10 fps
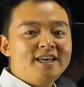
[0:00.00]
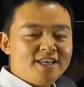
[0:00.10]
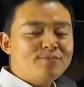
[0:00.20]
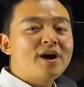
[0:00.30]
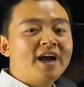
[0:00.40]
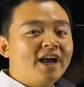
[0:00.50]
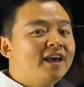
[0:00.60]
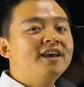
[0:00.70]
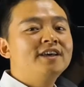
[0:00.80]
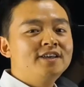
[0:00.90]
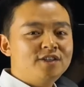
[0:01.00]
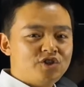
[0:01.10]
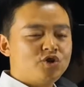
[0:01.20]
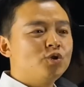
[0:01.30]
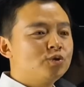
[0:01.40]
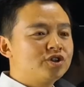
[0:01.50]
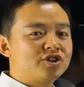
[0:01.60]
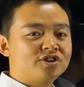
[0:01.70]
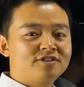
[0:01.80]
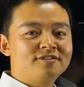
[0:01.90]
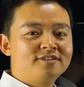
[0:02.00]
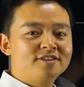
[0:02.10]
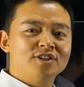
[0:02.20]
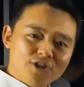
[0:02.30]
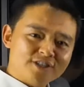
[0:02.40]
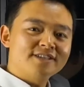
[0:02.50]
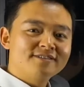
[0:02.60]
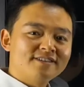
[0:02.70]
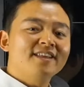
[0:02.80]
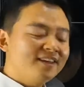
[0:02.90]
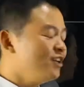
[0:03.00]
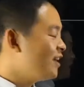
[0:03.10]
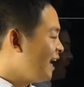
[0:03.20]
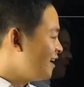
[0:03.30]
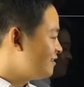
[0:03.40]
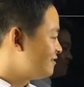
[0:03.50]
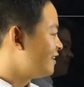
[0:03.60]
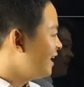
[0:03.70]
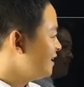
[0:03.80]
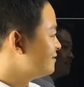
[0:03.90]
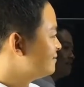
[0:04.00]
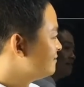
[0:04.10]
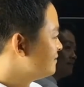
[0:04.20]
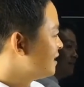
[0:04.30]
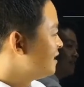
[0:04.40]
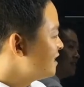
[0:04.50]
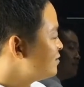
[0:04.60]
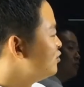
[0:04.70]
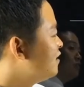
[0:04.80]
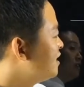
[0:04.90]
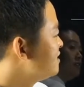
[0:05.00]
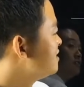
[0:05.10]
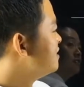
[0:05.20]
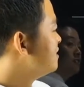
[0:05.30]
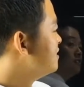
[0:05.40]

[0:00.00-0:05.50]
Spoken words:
190. Good. I think you get it, right? Let's move on